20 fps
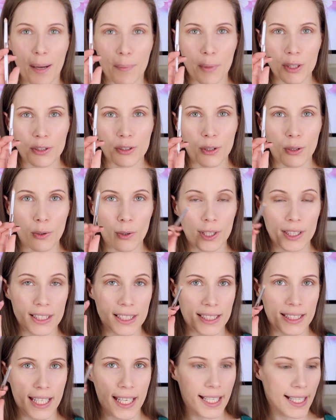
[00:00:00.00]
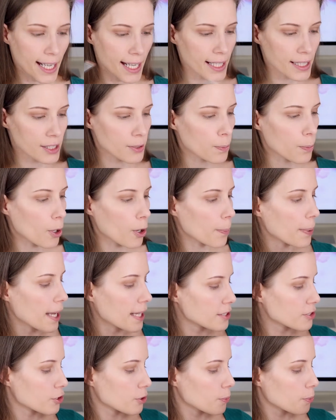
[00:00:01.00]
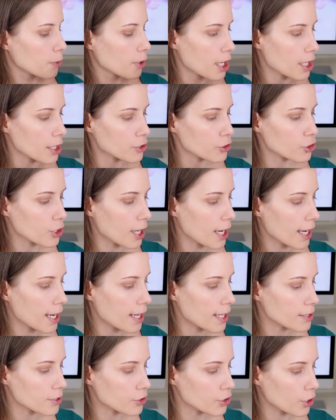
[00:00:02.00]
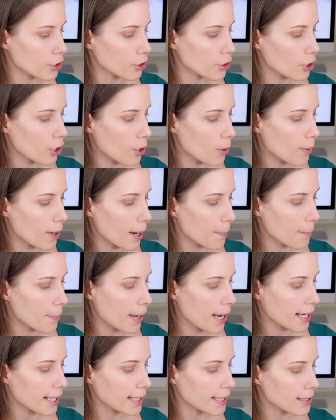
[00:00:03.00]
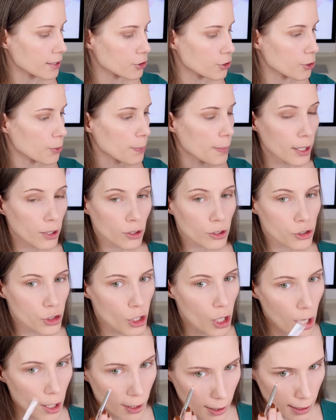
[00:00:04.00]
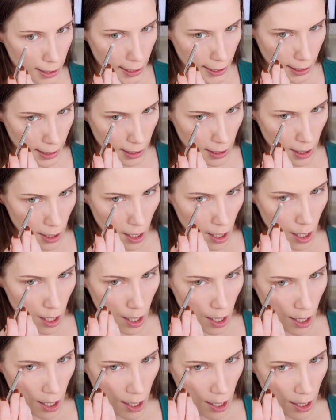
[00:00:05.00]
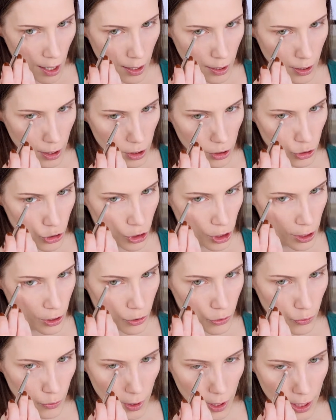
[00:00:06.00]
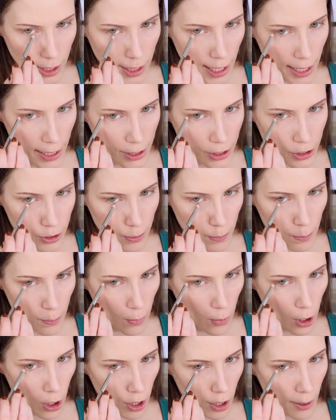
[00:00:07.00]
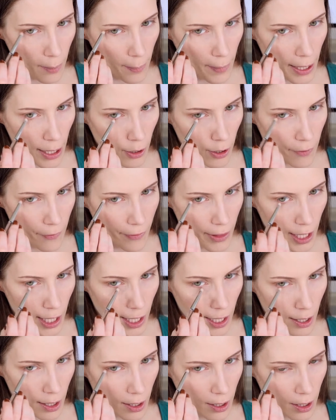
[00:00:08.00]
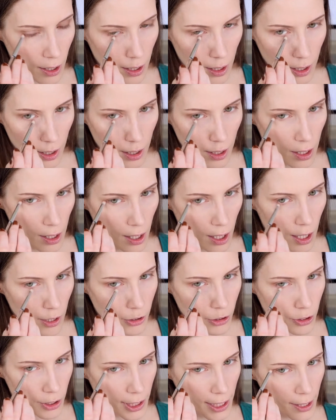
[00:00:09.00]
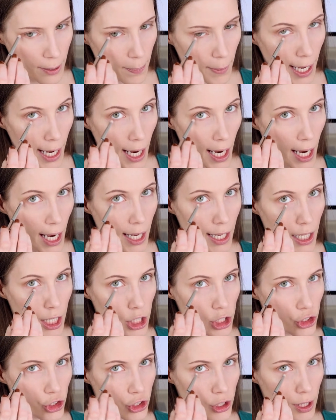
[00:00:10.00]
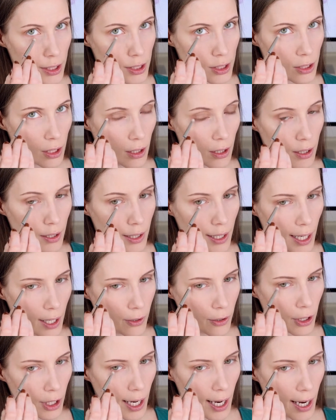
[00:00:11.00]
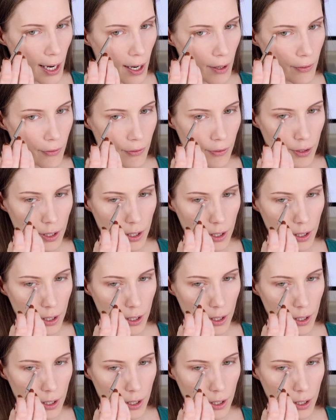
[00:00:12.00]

I'm also going to take a small pencil brush and go back into melted chocolate and just run a small amount of that underneath my eye just on the outer half.